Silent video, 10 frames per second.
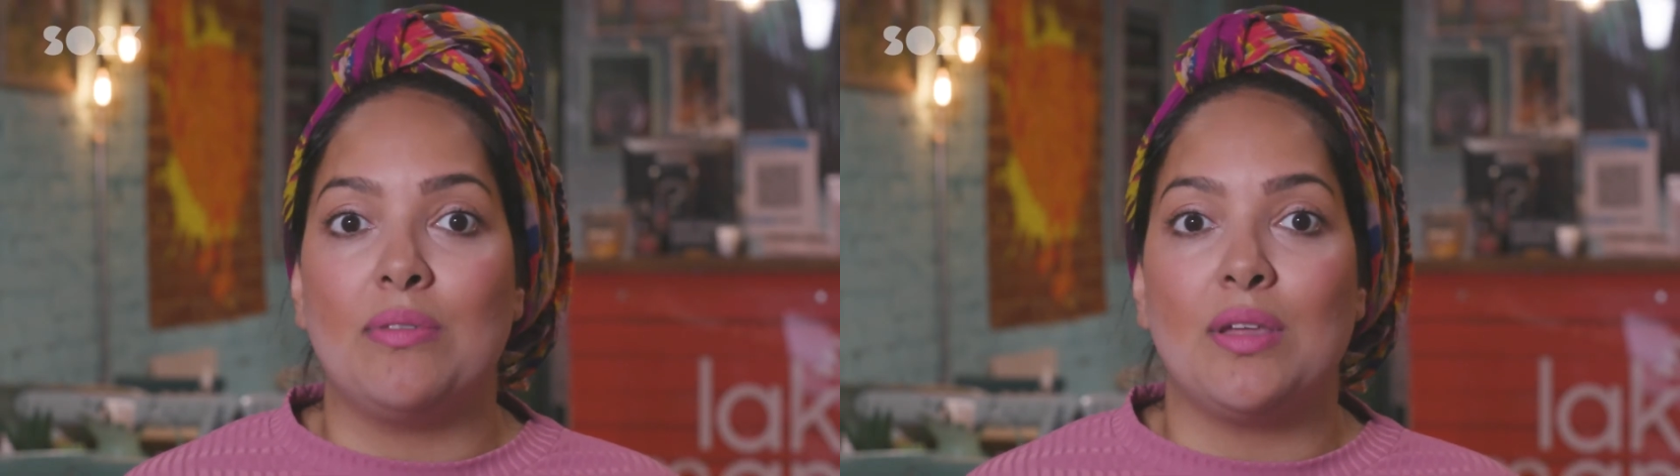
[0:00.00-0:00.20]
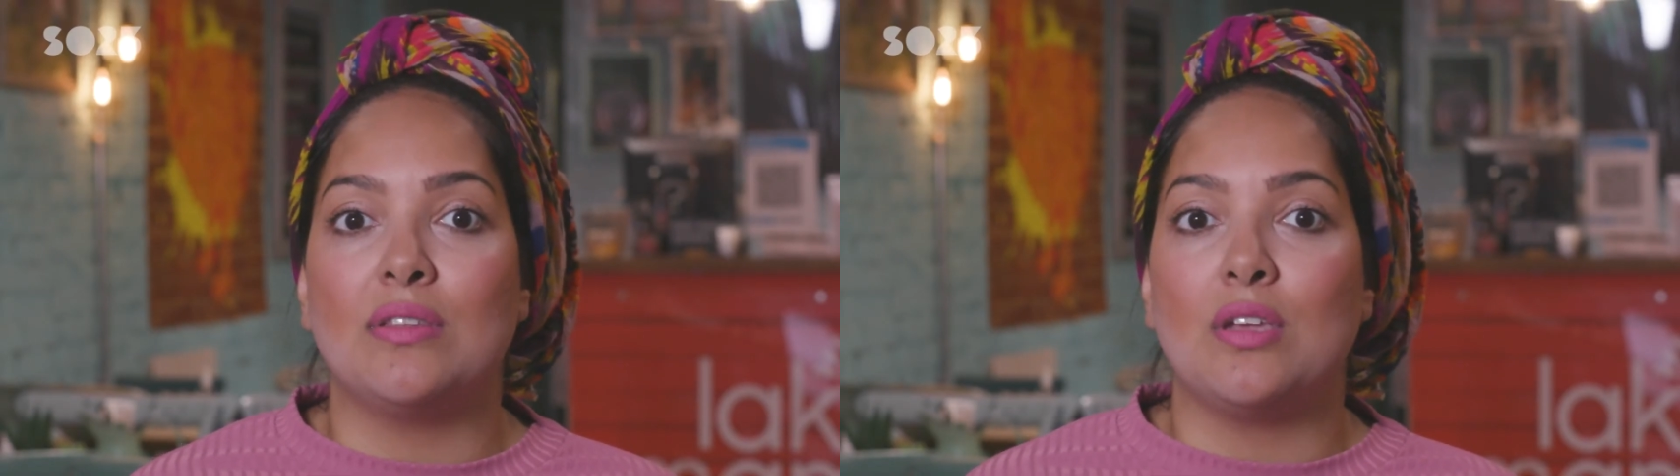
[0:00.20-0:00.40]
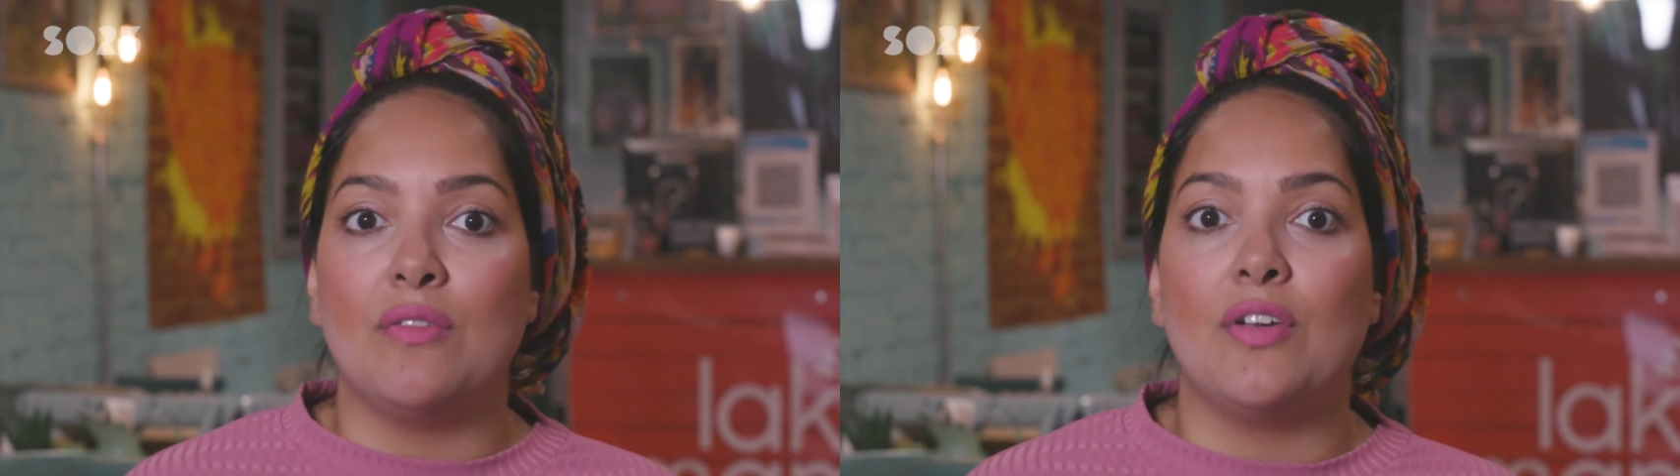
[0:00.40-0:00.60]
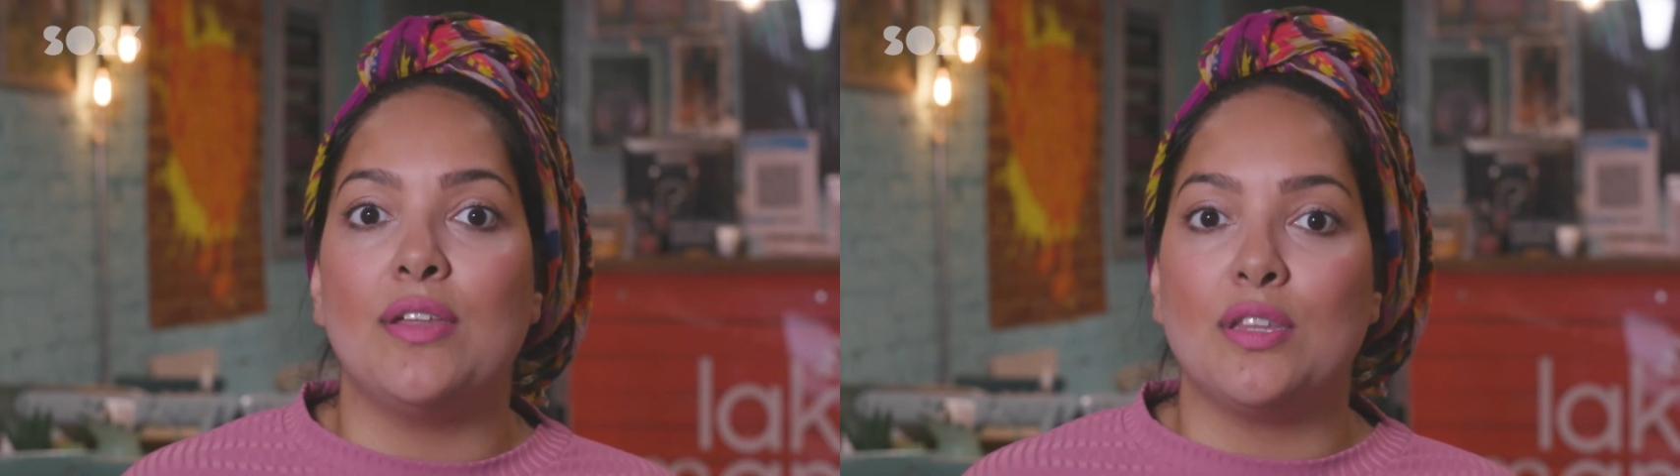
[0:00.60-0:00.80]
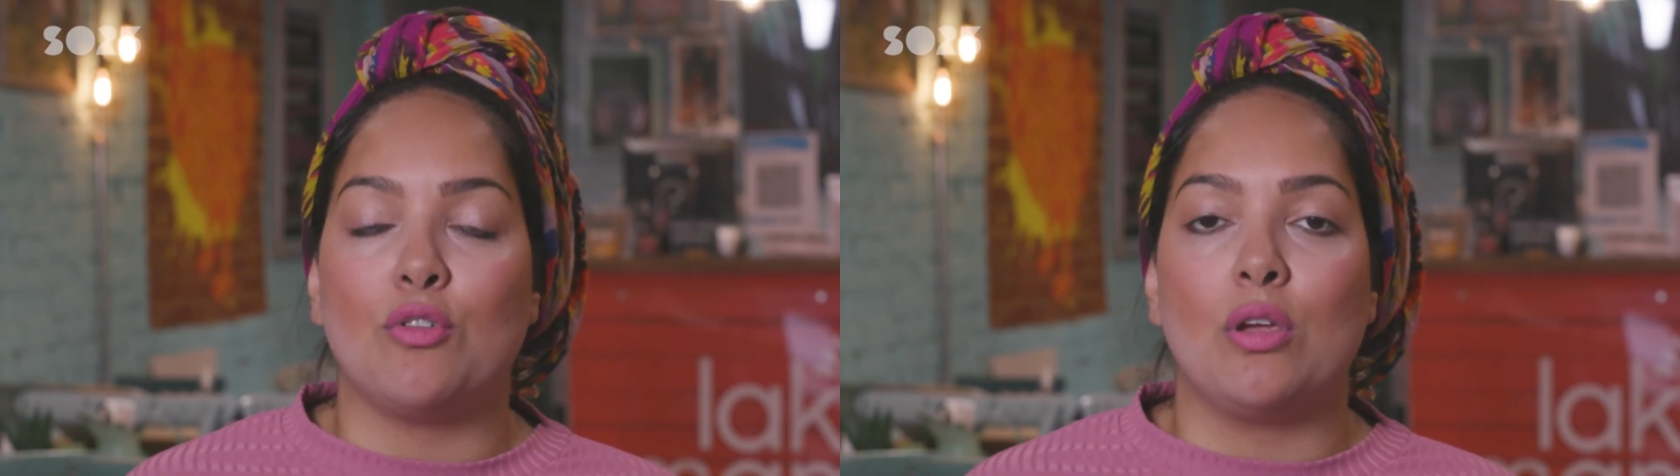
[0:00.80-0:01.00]
those diverse
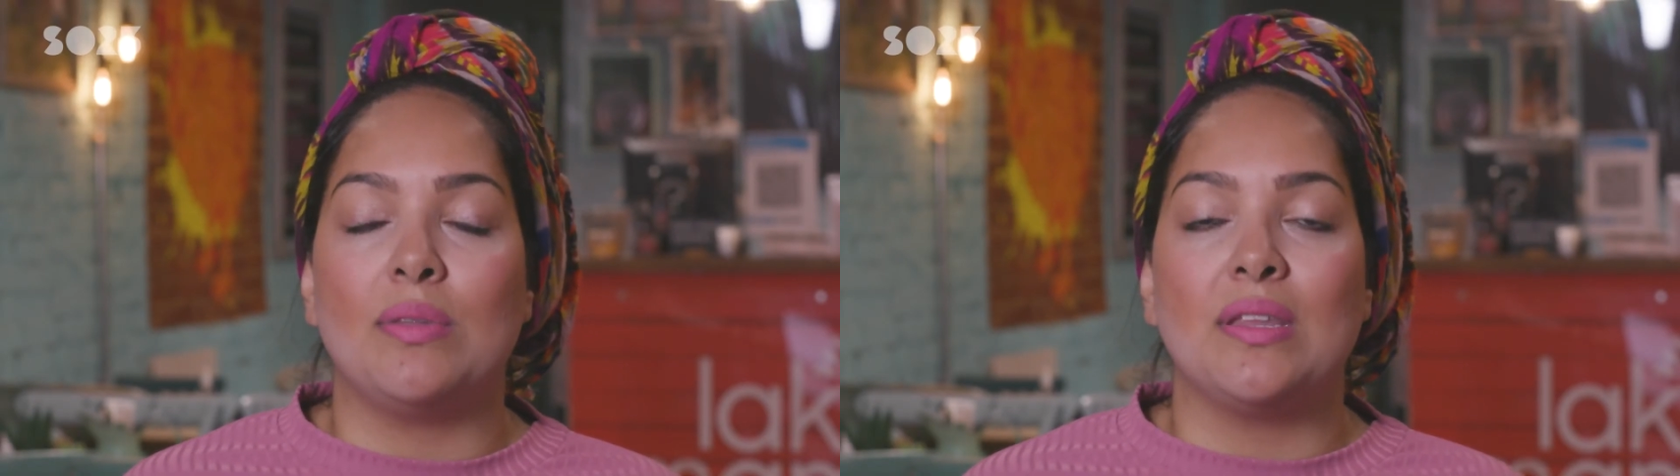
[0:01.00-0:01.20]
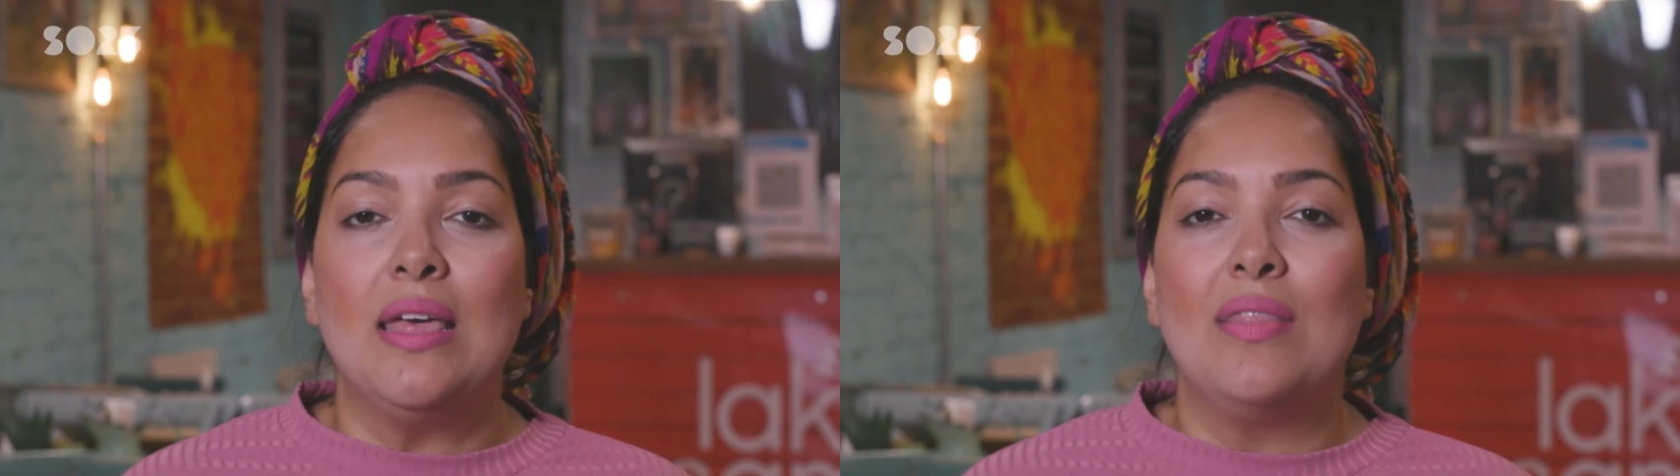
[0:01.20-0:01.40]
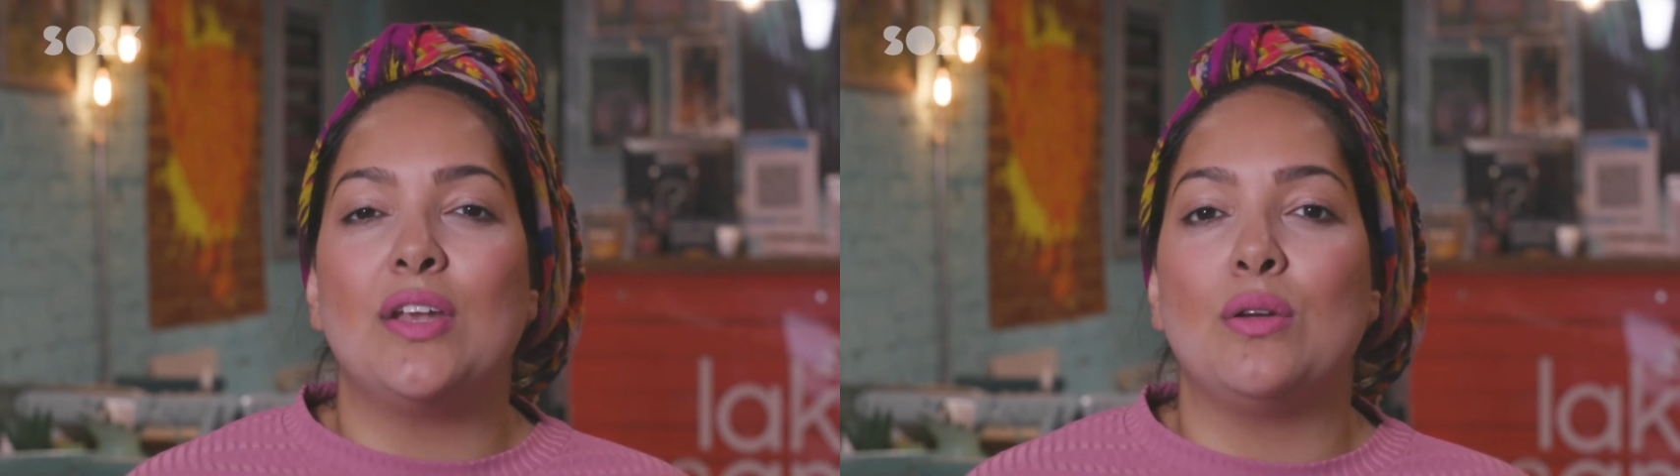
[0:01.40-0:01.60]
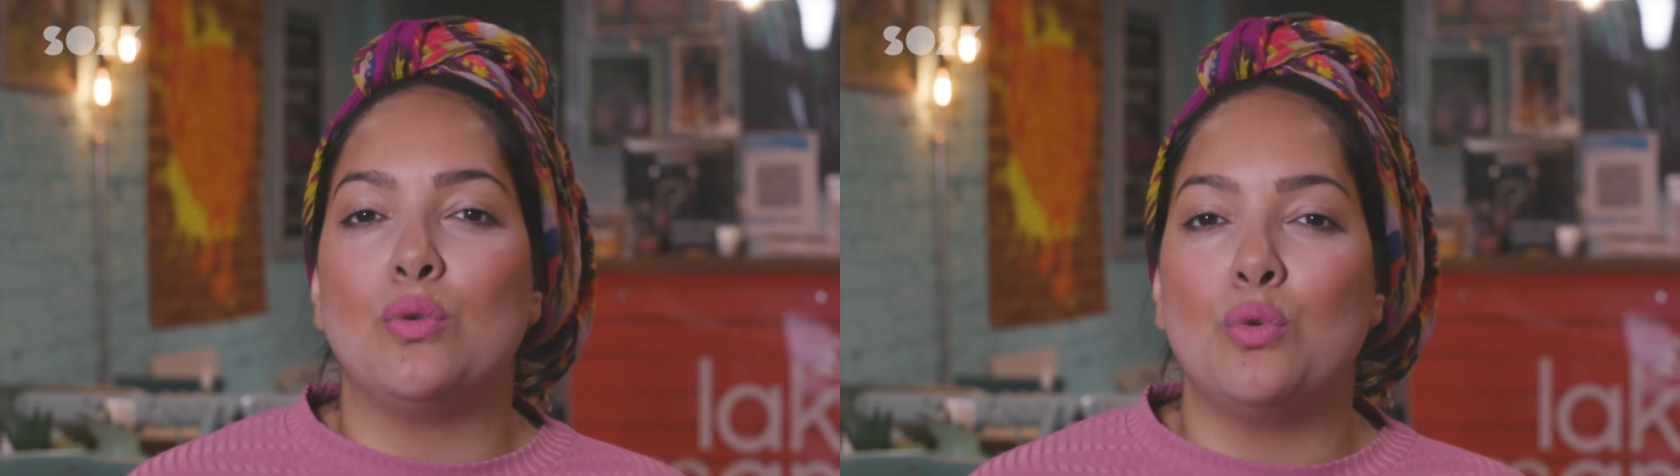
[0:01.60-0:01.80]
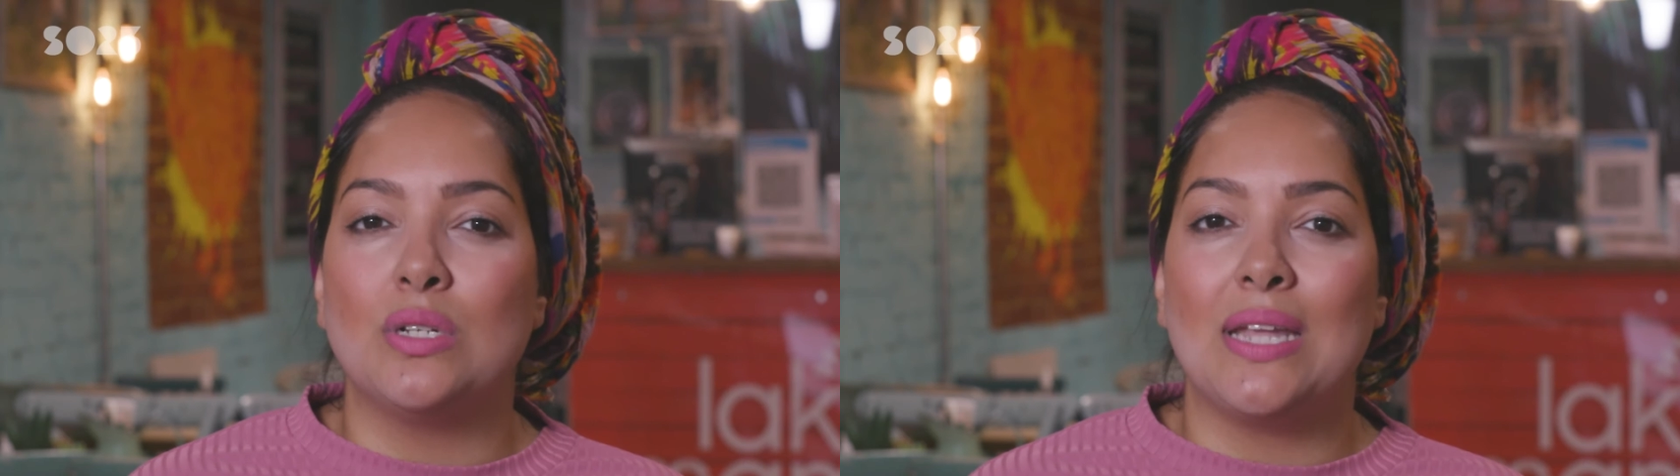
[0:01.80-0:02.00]
groups that don't
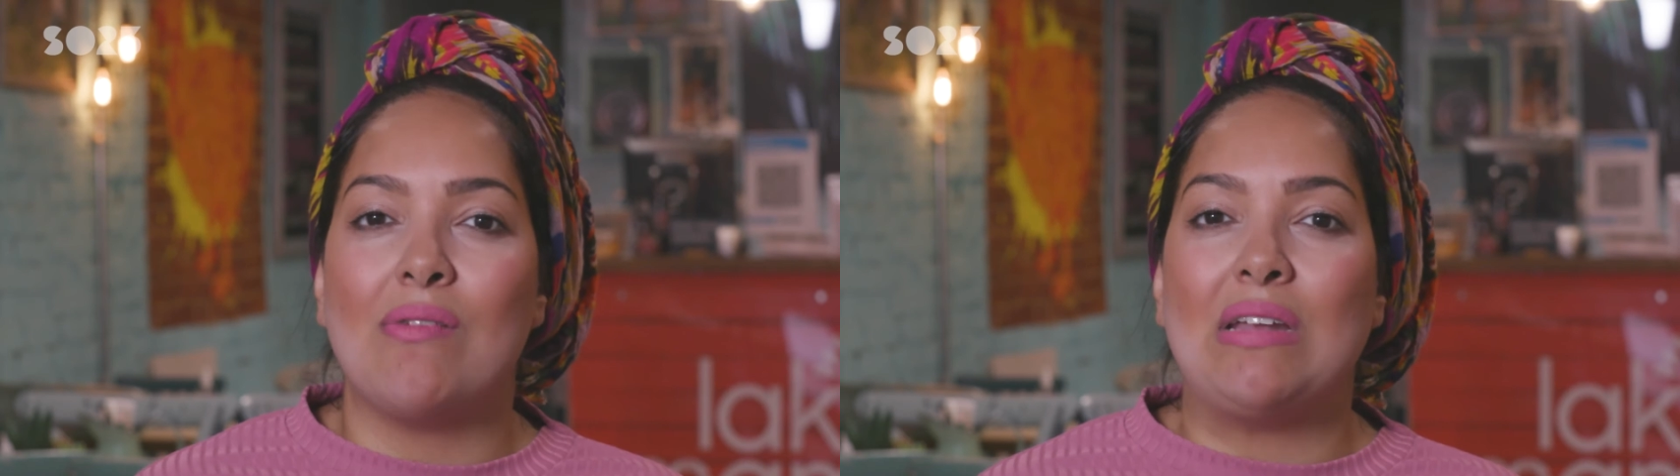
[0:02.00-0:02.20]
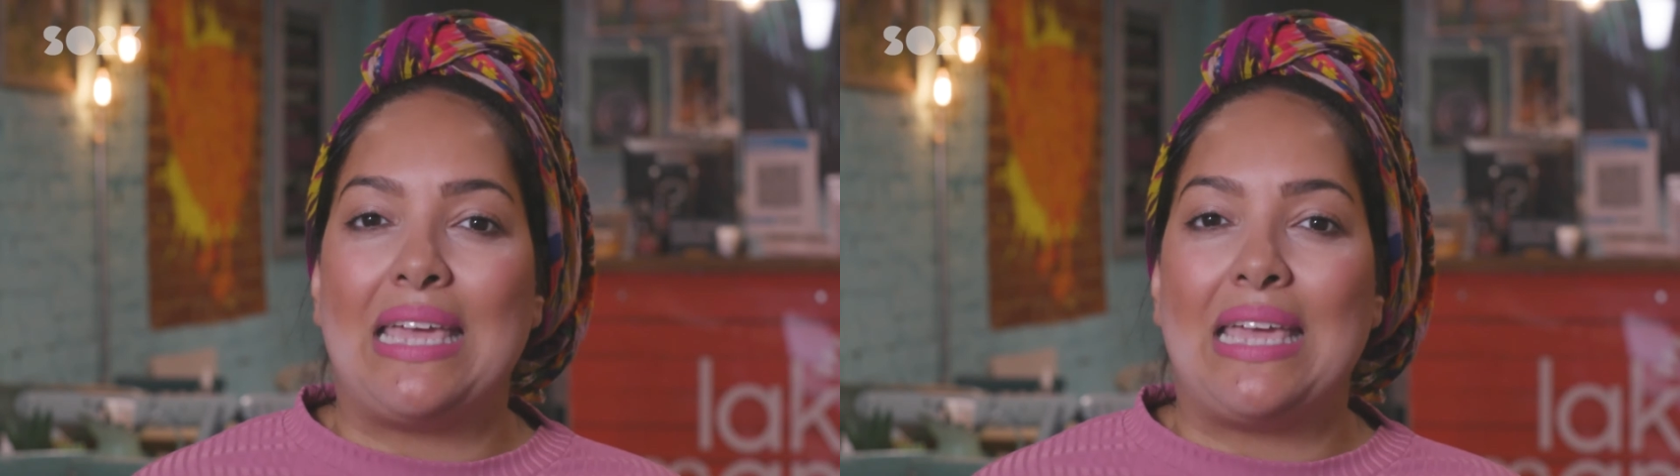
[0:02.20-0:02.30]
ordinarily